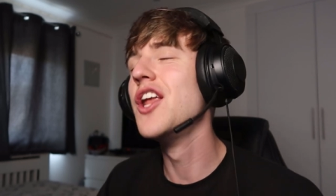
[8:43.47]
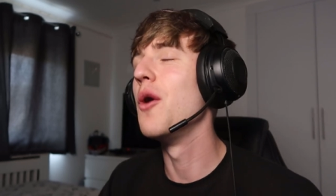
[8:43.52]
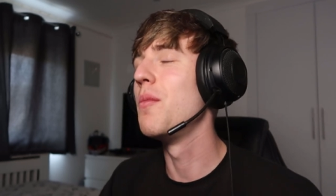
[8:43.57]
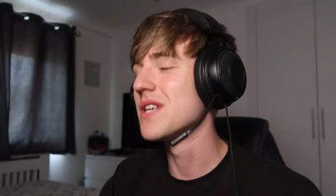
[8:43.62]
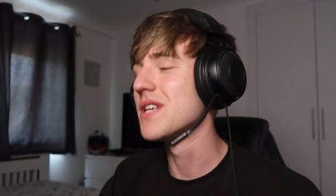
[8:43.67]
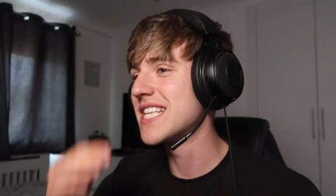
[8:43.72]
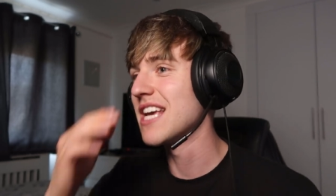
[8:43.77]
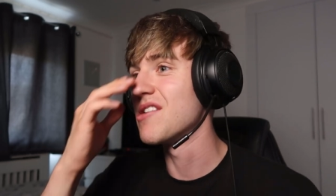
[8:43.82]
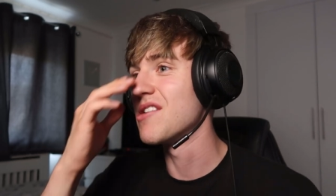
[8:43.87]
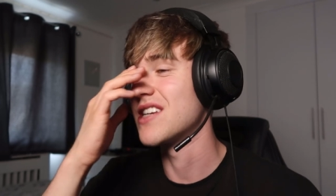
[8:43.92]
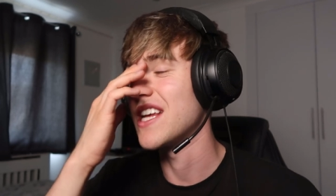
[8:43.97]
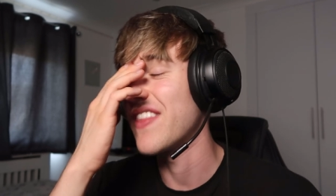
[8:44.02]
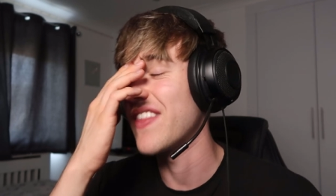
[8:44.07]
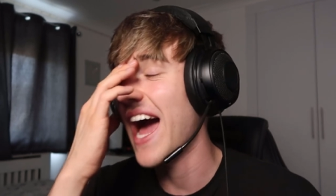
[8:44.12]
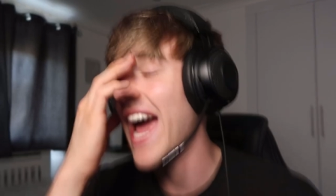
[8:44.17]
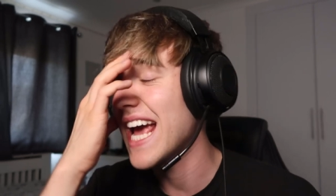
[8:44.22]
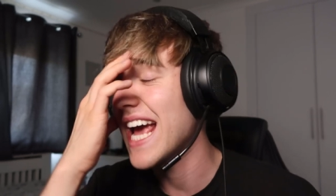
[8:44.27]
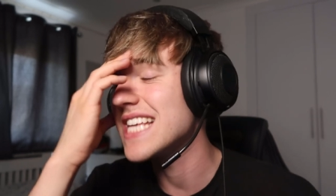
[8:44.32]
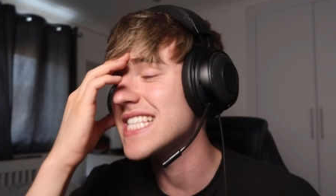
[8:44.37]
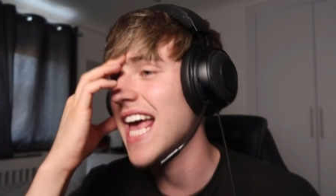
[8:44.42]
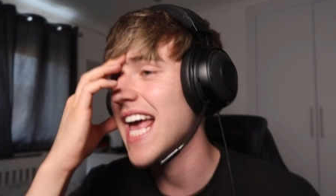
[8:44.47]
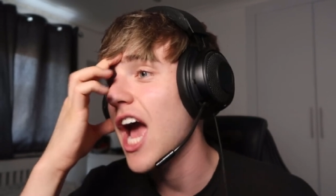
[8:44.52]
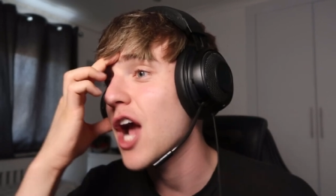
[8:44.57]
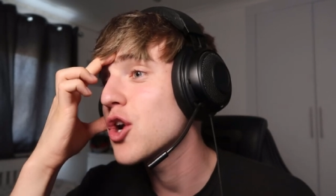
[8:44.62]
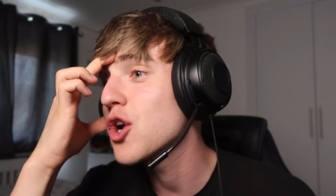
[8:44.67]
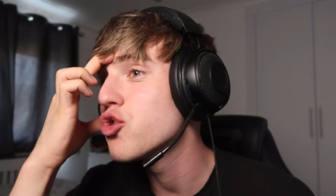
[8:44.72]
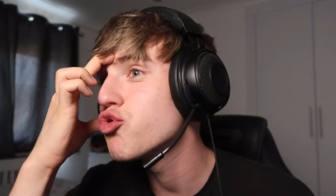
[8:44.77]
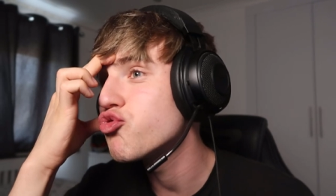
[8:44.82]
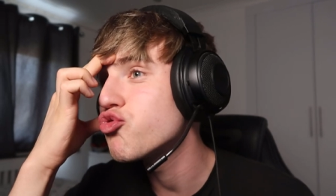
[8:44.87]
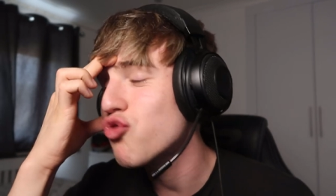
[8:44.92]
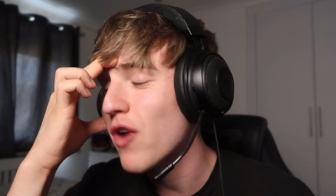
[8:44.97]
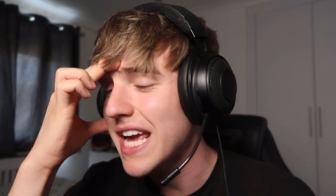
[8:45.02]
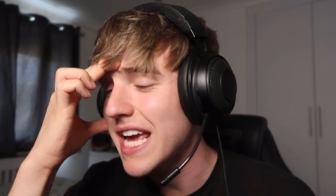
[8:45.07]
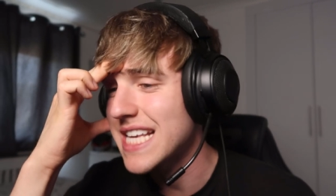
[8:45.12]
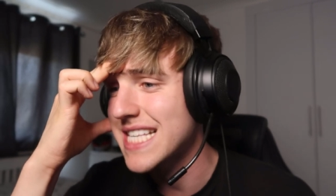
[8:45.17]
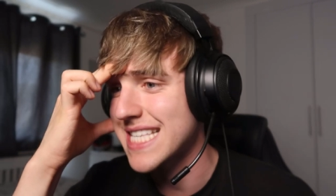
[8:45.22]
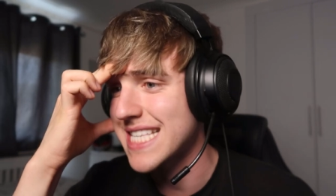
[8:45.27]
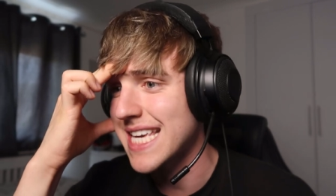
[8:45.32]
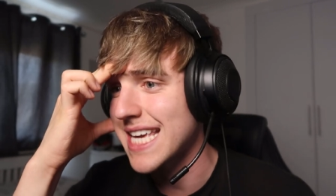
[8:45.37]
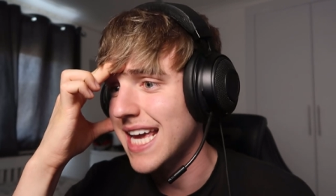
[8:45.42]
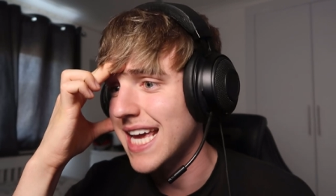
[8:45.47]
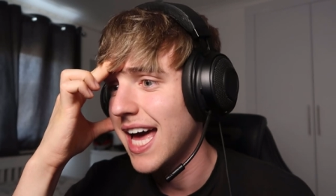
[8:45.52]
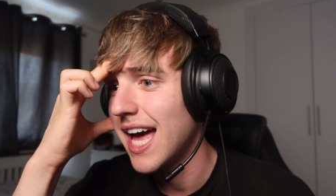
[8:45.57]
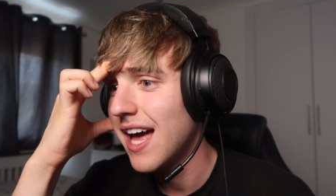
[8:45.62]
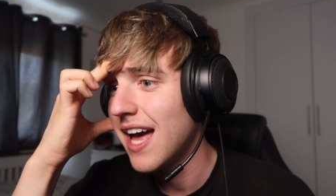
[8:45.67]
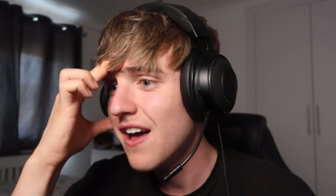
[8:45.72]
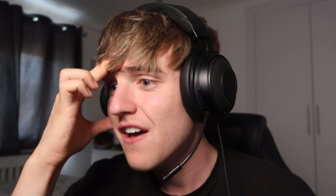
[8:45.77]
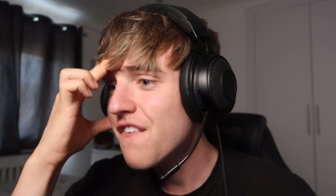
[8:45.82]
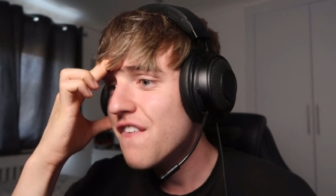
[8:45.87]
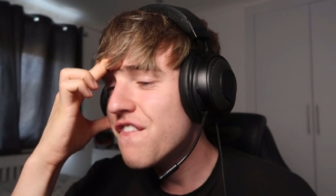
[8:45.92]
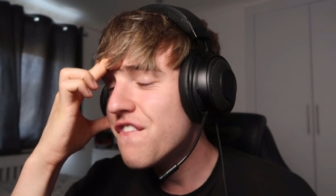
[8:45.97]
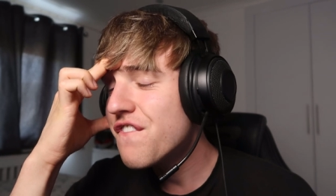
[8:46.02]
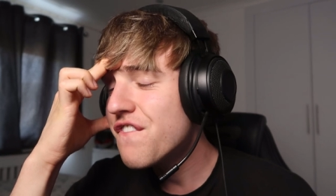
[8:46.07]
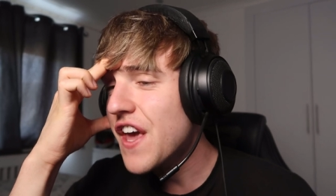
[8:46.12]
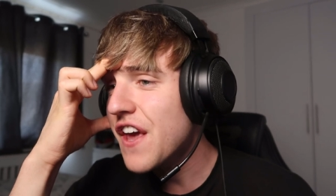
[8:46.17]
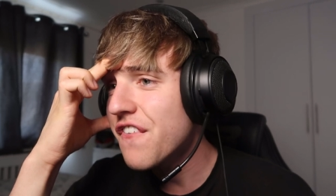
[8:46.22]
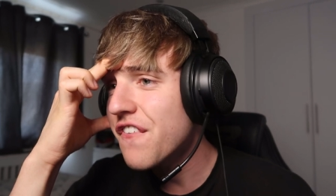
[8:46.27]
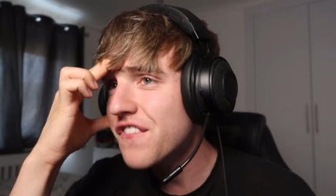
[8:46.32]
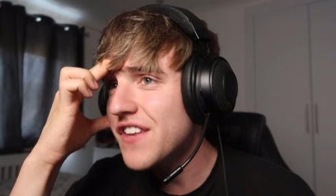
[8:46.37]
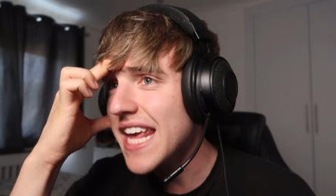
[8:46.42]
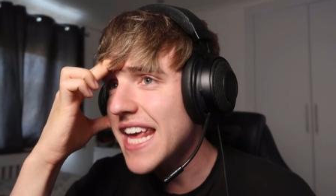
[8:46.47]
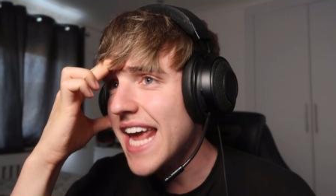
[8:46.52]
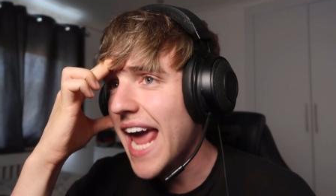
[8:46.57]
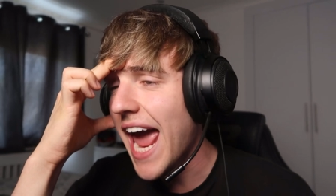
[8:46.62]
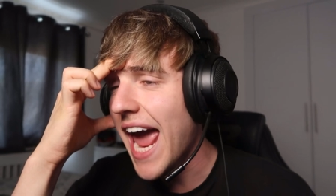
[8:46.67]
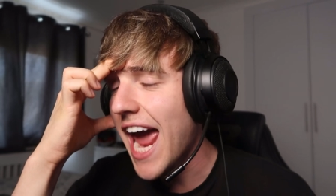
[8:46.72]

no, but seriously, that is crazy. 50